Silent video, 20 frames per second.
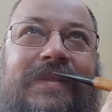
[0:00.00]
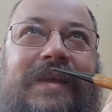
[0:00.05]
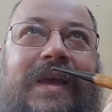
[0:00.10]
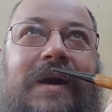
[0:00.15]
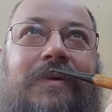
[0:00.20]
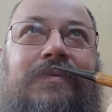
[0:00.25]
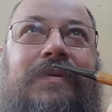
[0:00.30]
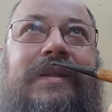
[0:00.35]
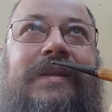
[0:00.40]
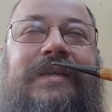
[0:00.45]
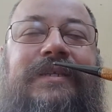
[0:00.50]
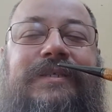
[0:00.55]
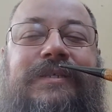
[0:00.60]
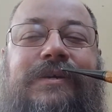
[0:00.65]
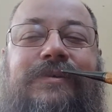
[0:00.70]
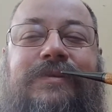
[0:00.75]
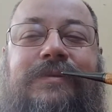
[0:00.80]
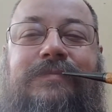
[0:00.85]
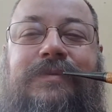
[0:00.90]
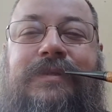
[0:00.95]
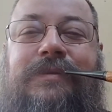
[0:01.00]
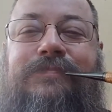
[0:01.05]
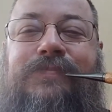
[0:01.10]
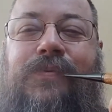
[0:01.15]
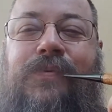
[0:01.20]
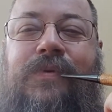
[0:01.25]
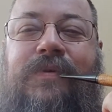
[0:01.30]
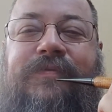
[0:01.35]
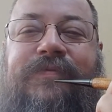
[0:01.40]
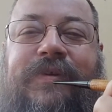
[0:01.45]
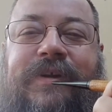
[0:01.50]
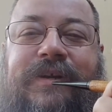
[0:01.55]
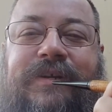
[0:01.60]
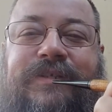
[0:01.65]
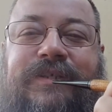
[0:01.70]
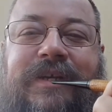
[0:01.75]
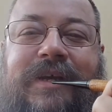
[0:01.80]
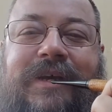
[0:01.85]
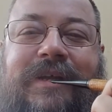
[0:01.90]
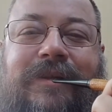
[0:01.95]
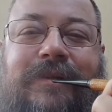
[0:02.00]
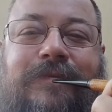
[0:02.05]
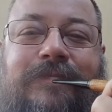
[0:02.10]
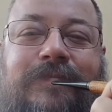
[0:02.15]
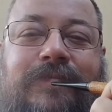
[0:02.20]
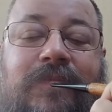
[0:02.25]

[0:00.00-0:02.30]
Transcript: I wanted to show some support for your channel.